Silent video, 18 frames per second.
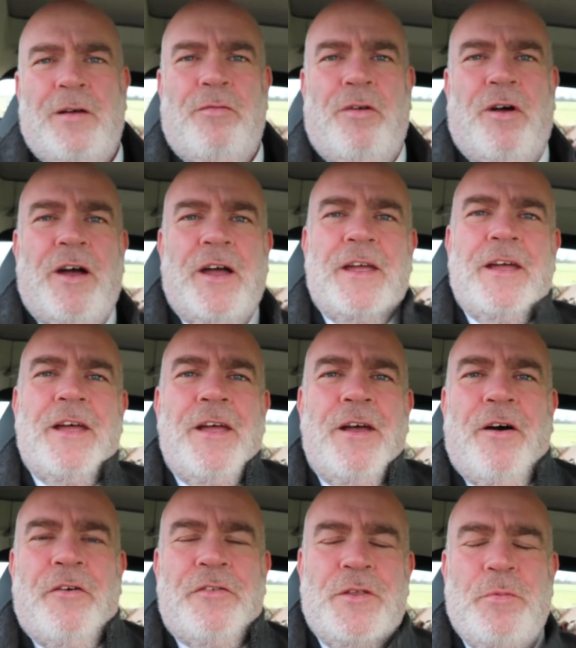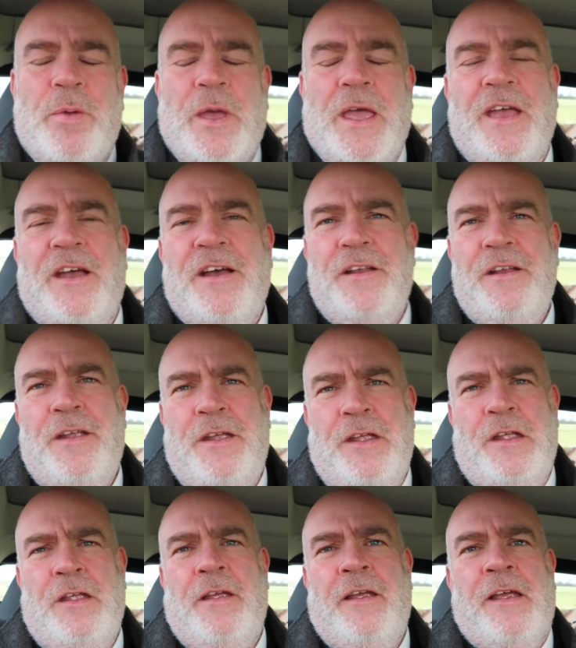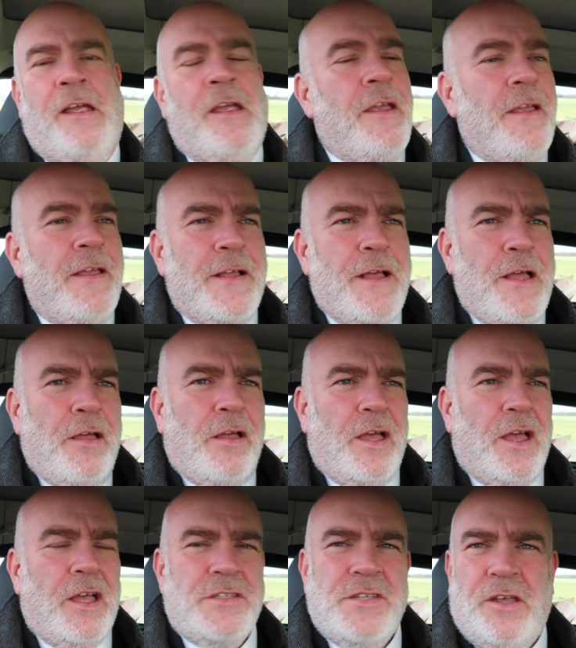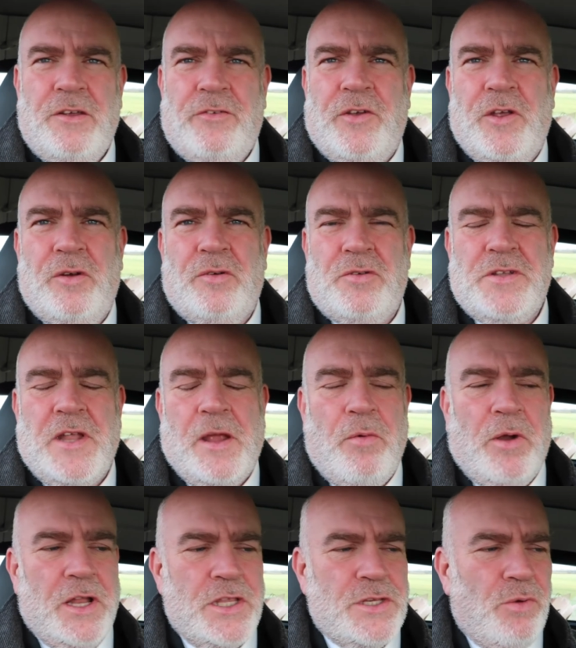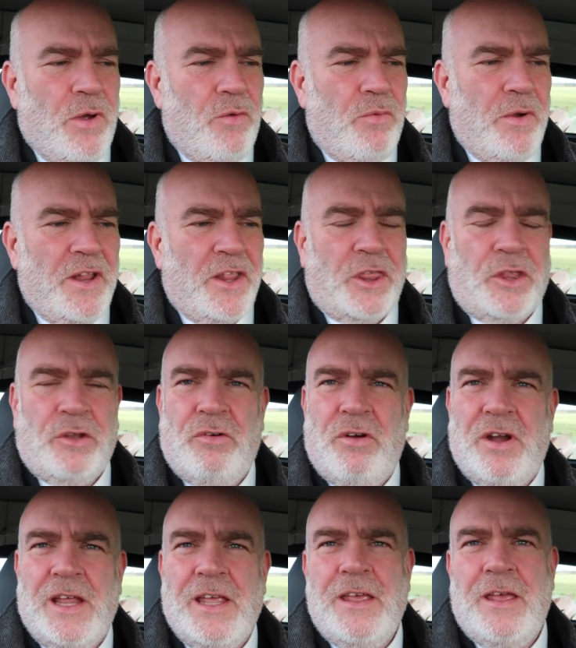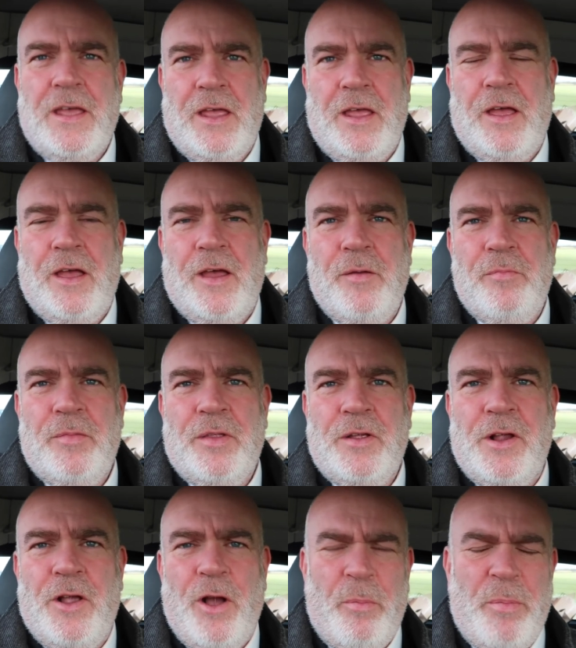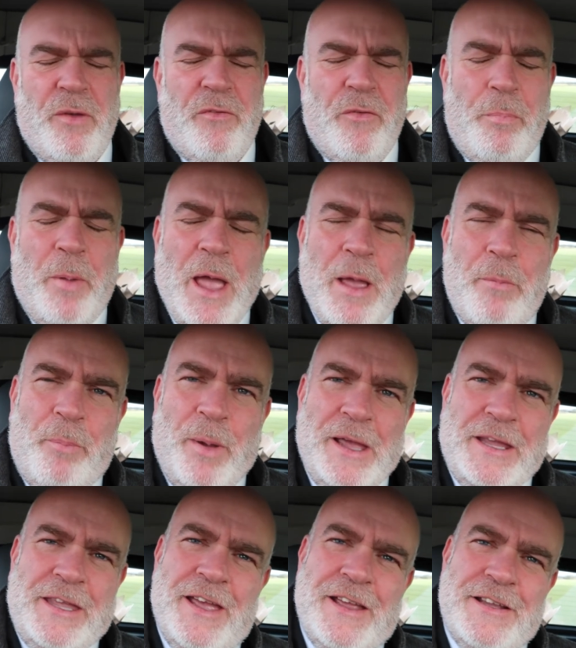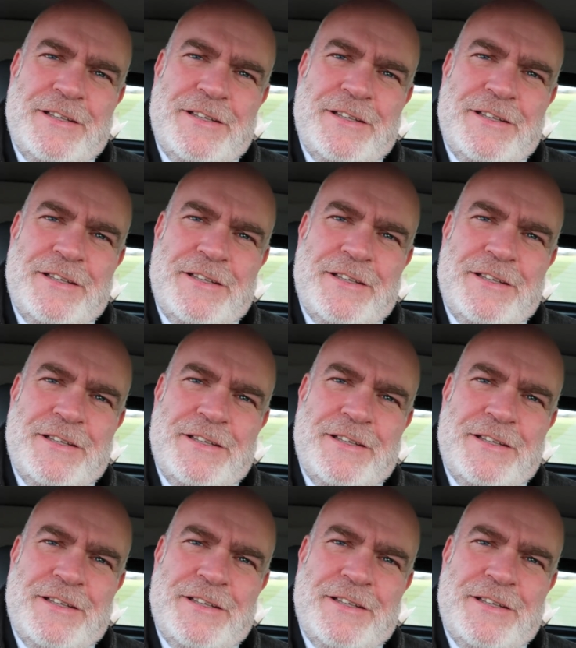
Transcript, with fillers: Right, off the beaten. Uh, two funerals today, one at 12, one at 3. Um, got a bit of a bad back